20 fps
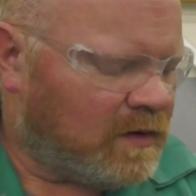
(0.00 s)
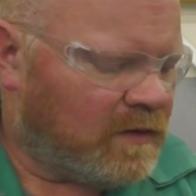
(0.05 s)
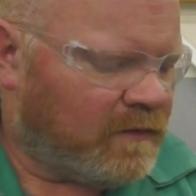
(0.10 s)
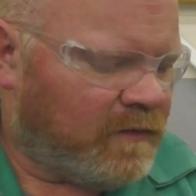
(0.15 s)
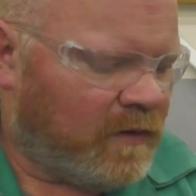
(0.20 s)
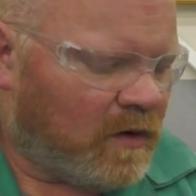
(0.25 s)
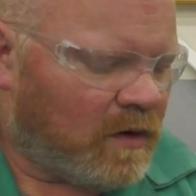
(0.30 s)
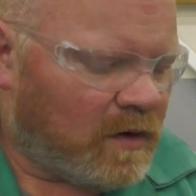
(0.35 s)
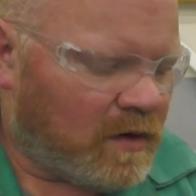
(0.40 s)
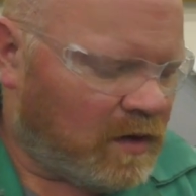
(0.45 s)

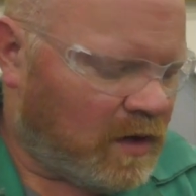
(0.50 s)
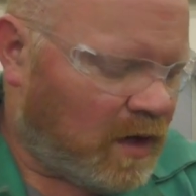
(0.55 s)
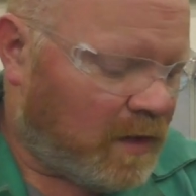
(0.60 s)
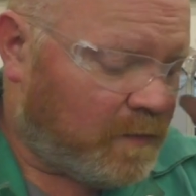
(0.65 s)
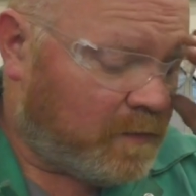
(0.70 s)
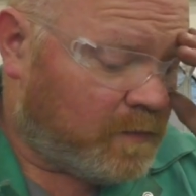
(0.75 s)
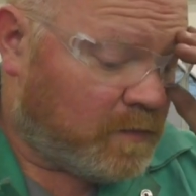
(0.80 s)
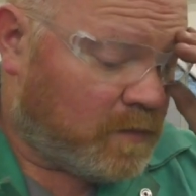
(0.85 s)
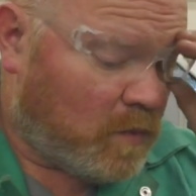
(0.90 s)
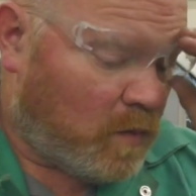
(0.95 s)
Vertical
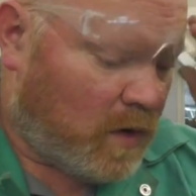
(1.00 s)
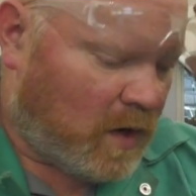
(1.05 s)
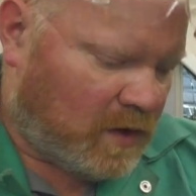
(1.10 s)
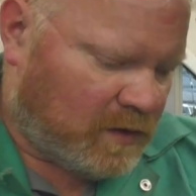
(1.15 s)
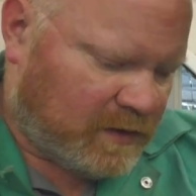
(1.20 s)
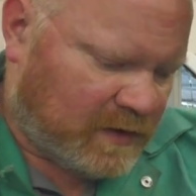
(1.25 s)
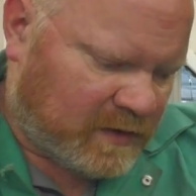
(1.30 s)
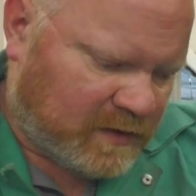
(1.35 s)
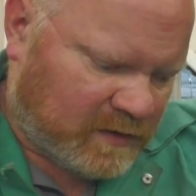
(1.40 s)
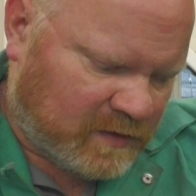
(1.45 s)
up
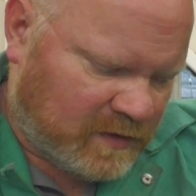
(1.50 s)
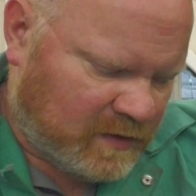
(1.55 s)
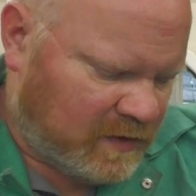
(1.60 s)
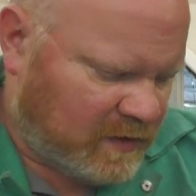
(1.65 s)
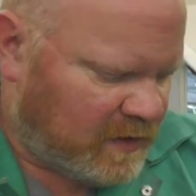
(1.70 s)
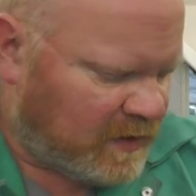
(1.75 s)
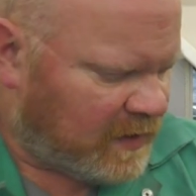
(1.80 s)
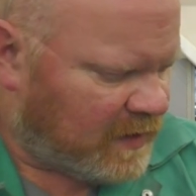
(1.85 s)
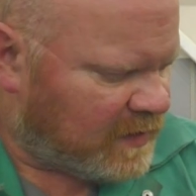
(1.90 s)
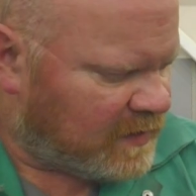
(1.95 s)
welding
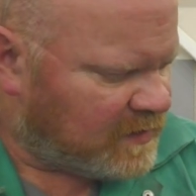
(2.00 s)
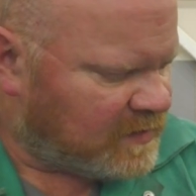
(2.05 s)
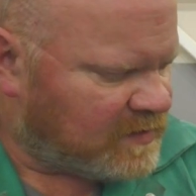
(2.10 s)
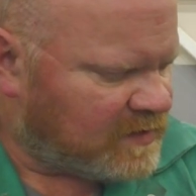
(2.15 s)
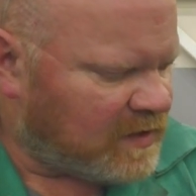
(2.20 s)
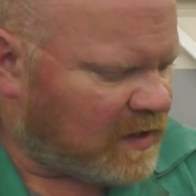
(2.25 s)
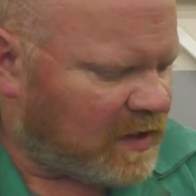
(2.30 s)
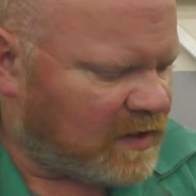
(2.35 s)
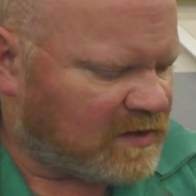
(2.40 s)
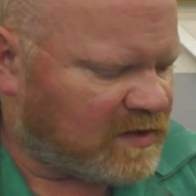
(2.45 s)

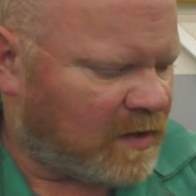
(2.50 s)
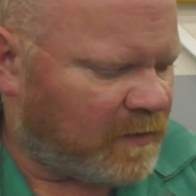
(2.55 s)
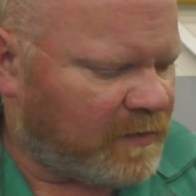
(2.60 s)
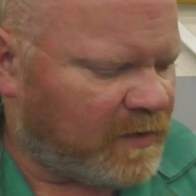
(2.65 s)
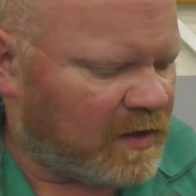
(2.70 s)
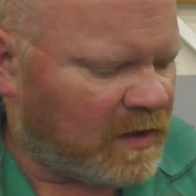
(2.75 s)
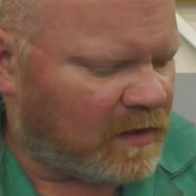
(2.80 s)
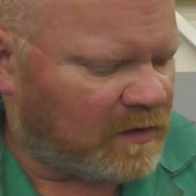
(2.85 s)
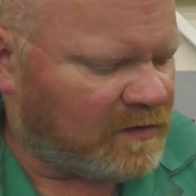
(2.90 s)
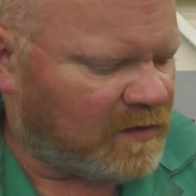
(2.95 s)
is
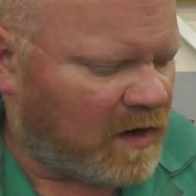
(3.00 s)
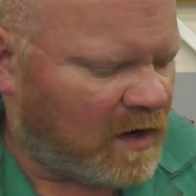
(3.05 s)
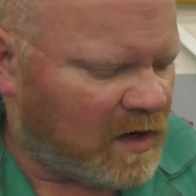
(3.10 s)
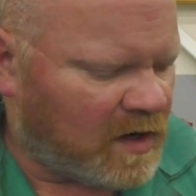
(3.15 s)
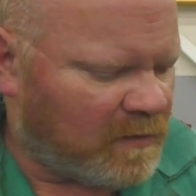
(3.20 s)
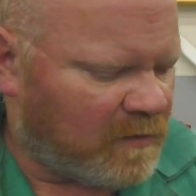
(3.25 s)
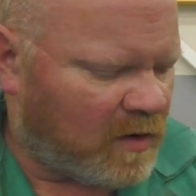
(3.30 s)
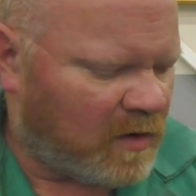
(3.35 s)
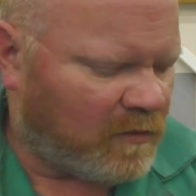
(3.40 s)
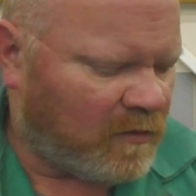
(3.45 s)
something I'll
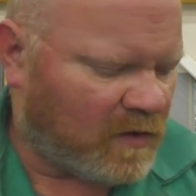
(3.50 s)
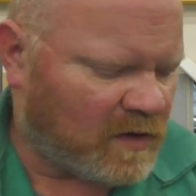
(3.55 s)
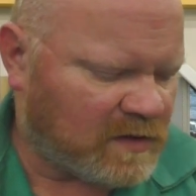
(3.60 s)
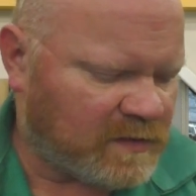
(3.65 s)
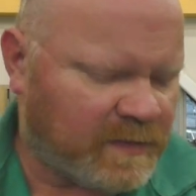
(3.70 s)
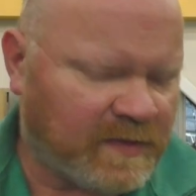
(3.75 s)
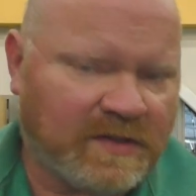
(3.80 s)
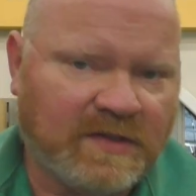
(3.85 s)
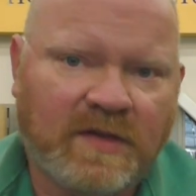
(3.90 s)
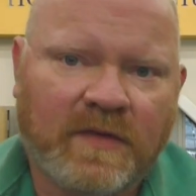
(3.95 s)
talk about more
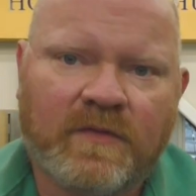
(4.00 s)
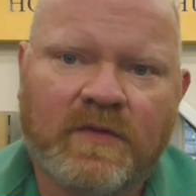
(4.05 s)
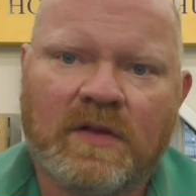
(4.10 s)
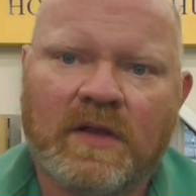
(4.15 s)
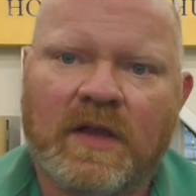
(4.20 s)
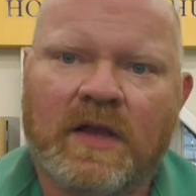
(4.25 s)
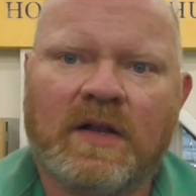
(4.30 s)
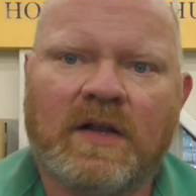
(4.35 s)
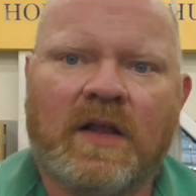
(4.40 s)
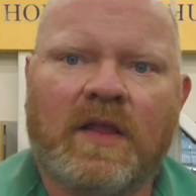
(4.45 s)

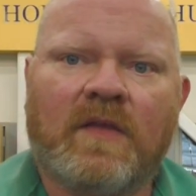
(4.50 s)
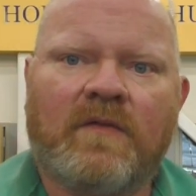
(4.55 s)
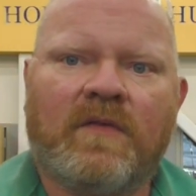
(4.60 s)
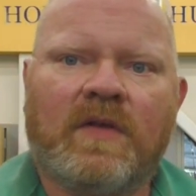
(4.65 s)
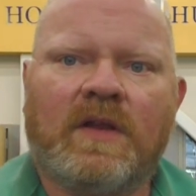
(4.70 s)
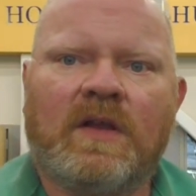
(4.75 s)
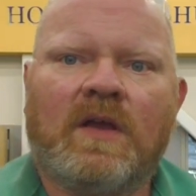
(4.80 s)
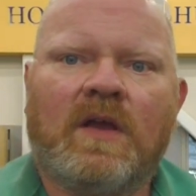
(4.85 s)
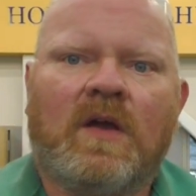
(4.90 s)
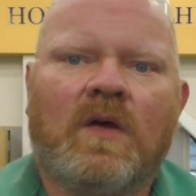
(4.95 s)
specifically in another
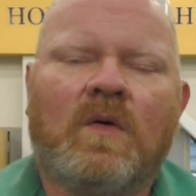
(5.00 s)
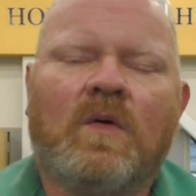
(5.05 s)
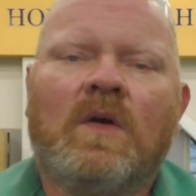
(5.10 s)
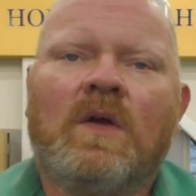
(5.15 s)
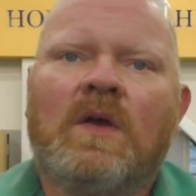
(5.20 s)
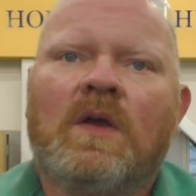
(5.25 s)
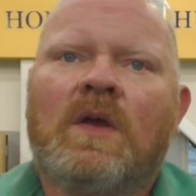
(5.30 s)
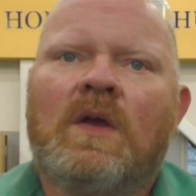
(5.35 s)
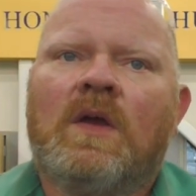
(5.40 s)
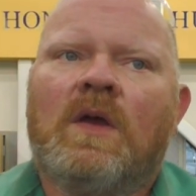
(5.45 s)
video
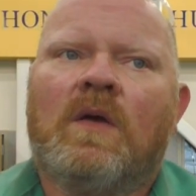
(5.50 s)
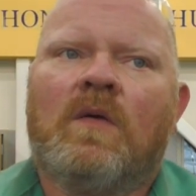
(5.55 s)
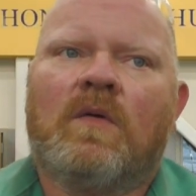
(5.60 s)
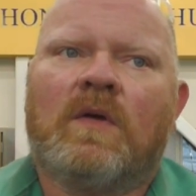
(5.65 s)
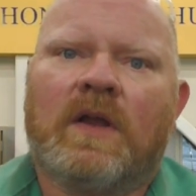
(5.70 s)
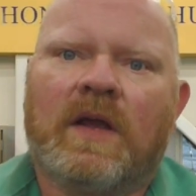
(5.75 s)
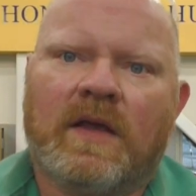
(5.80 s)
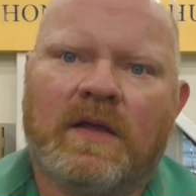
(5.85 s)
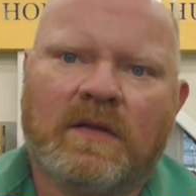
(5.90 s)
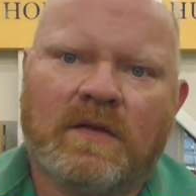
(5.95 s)

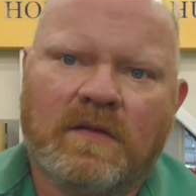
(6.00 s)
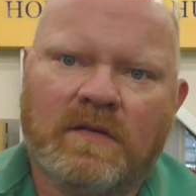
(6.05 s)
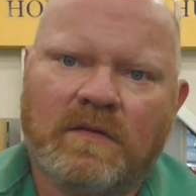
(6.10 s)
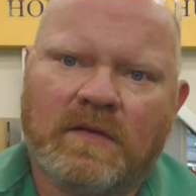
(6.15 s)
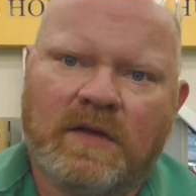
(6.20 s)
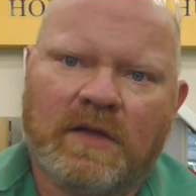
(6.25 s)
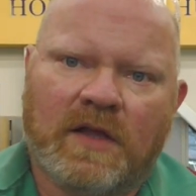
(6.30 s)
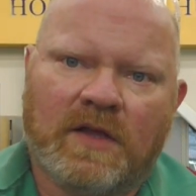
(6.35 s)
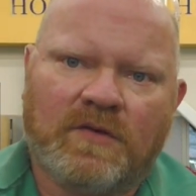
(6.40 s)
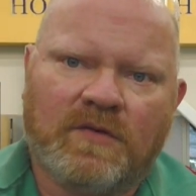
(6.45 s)
when I
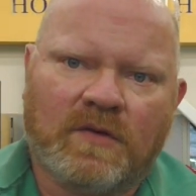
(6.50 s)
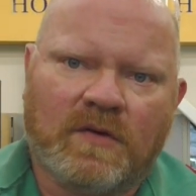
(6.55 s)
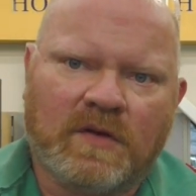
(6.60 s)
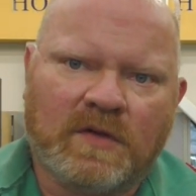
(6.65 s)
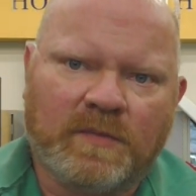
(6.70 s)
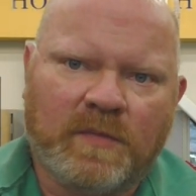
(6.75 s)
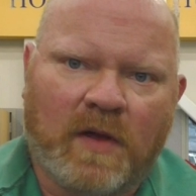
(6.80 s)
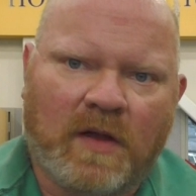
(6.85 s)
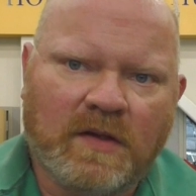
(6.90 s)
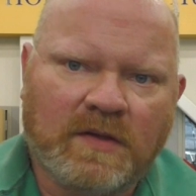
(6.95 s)

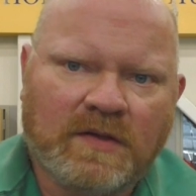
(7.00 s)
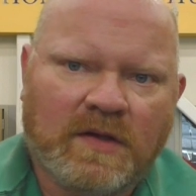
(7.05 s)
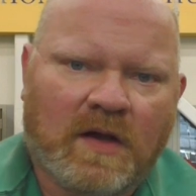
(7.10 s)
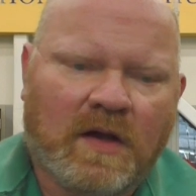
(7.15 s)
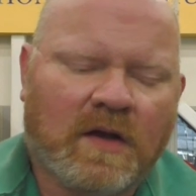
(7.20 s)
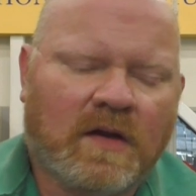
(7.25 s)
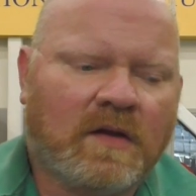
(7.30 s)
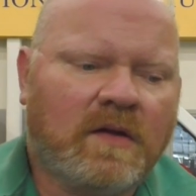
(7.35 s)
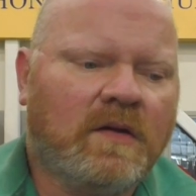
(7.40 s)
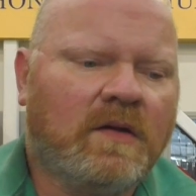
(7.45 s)
introduce pulse
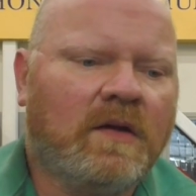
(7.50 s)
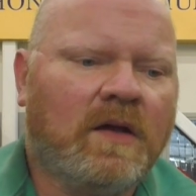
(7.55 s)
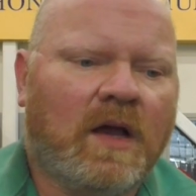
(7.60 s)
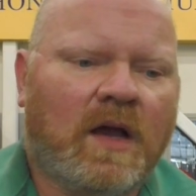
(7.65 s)
arc.